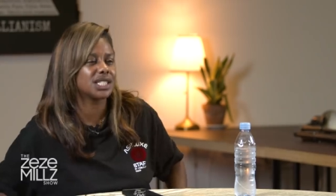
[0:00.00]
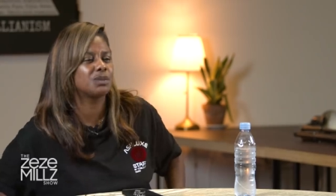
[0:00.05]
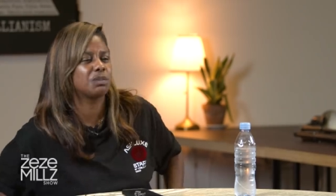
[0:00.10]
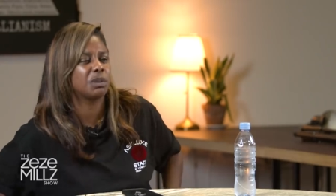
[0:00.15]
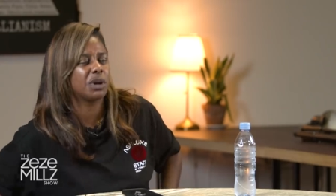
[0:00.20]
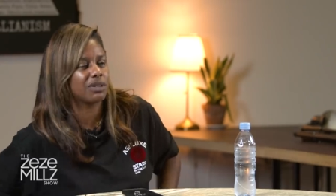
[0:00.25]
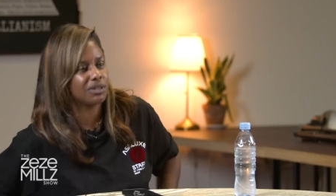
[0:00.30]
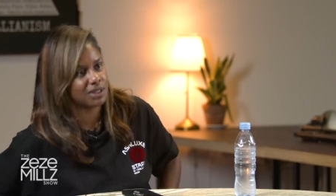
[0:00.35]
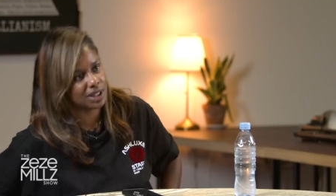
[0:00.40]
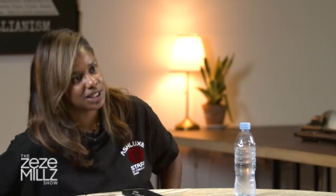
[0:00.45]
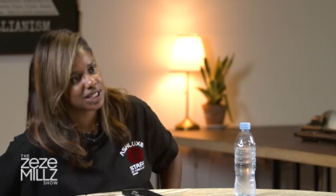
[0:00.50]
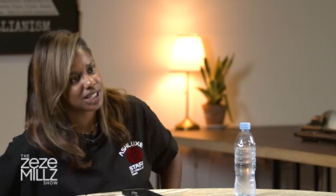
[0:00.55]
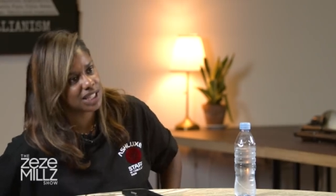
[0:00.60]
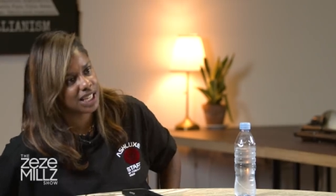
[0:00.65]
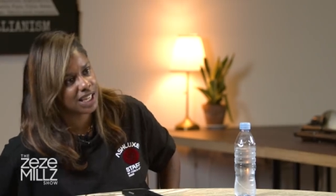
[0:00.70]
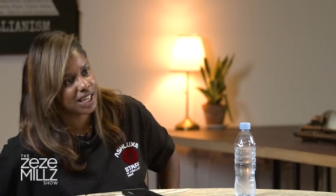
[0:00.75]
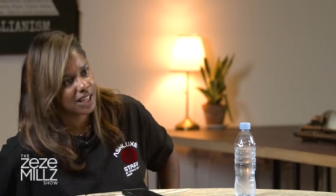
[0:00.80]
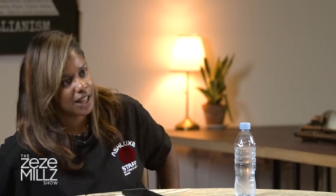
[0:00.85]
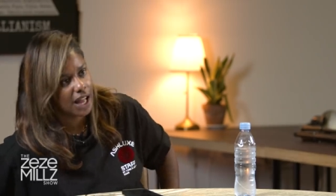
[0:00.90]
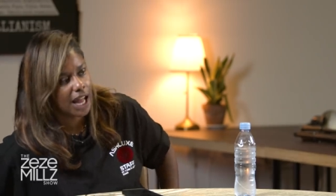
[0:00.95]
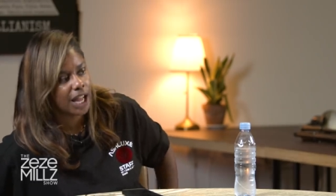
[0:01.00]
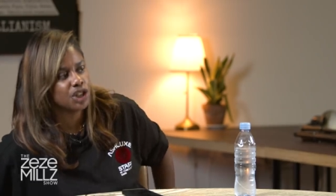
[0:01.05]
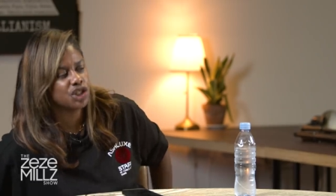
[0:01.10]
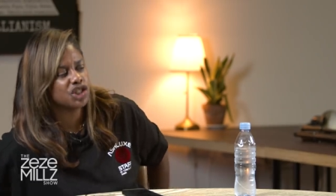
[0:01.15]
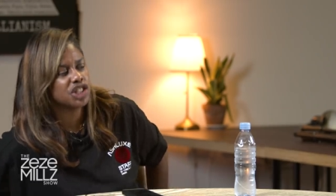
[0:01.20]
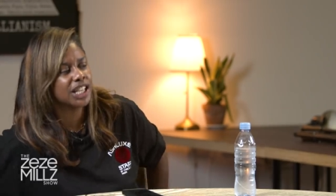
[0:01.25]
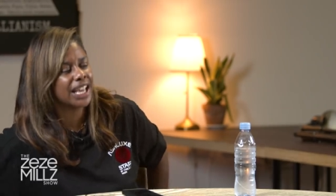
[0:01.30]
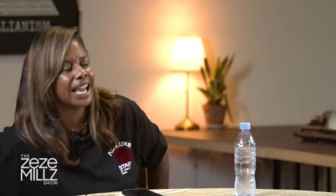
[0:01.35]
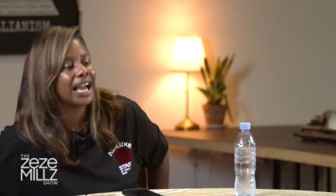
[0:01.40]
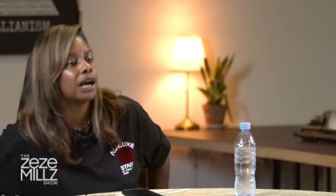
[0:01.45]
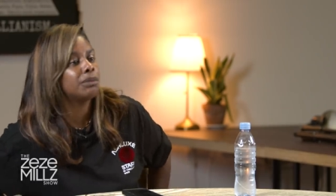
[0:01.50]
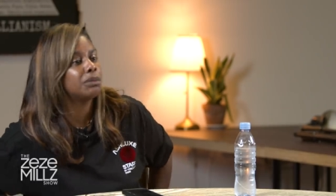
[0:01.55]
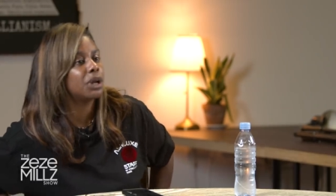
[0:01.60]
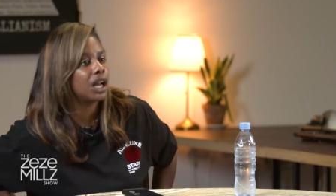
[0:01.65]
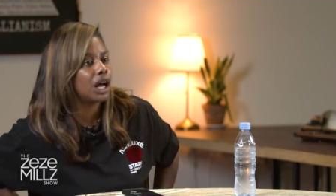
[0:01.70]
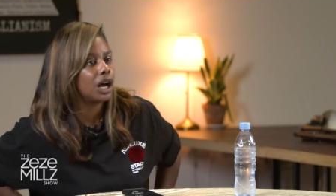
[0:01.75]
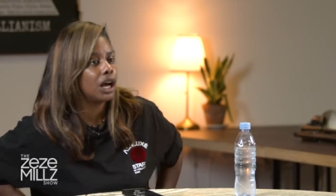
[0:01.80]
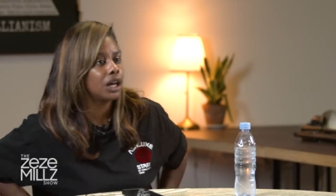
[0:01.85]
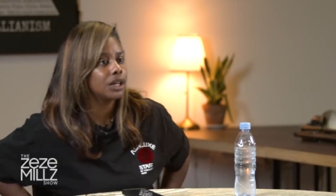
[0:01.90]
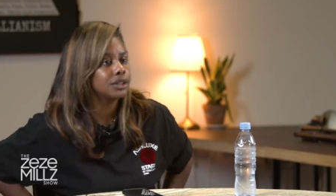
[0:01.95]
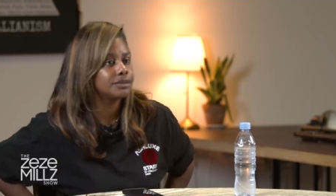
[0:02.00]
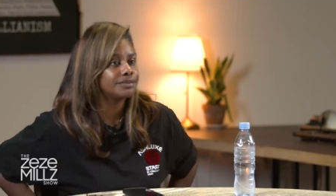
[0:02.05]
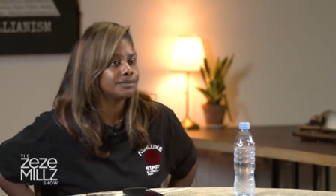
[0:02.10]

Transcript: experience it. I usually get amala.